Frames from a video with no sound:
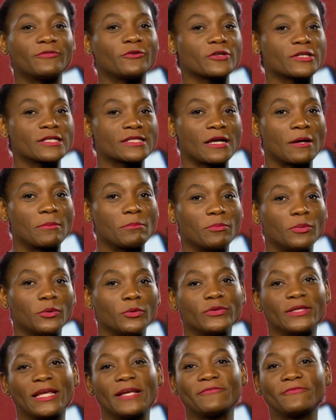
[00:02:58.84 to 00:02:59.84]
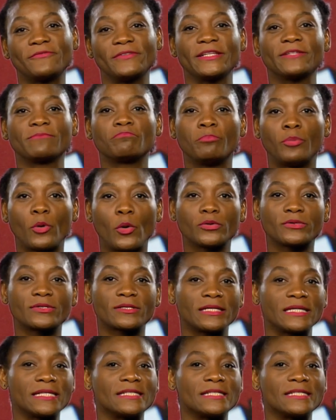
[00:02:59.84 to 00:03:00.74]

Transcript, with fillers: for example, Netflix bought